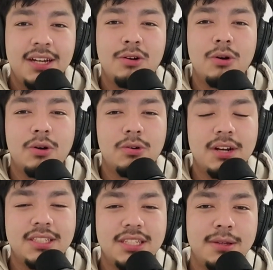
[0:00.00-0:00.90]
Kron
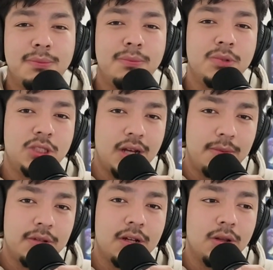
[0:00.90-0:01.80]
Gracie
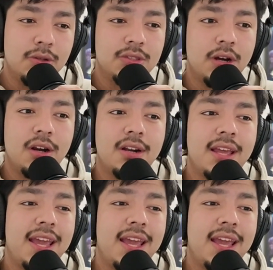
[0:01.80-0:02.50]
jumped close guard,